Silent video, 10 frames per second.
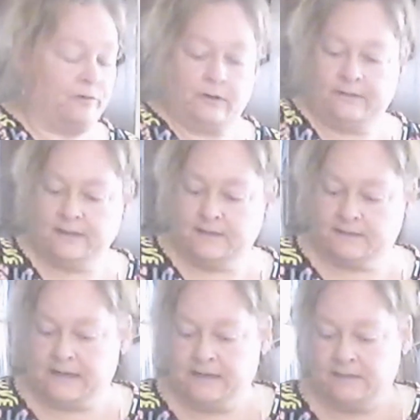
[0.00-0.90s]
I think
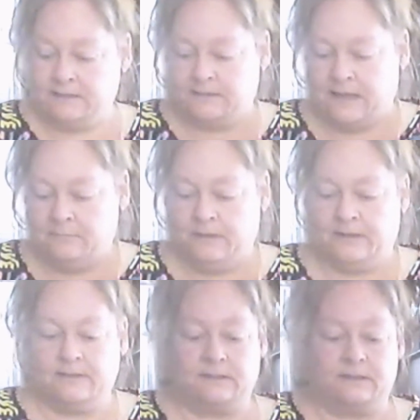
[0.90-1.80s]
it's 8 to 10
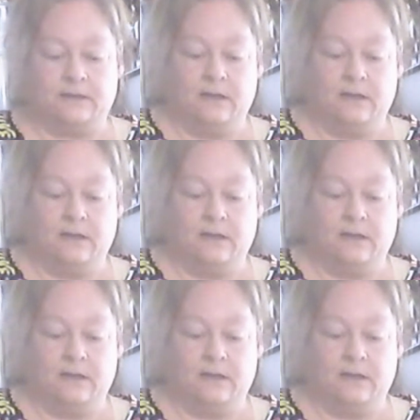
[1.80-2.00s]
minutes.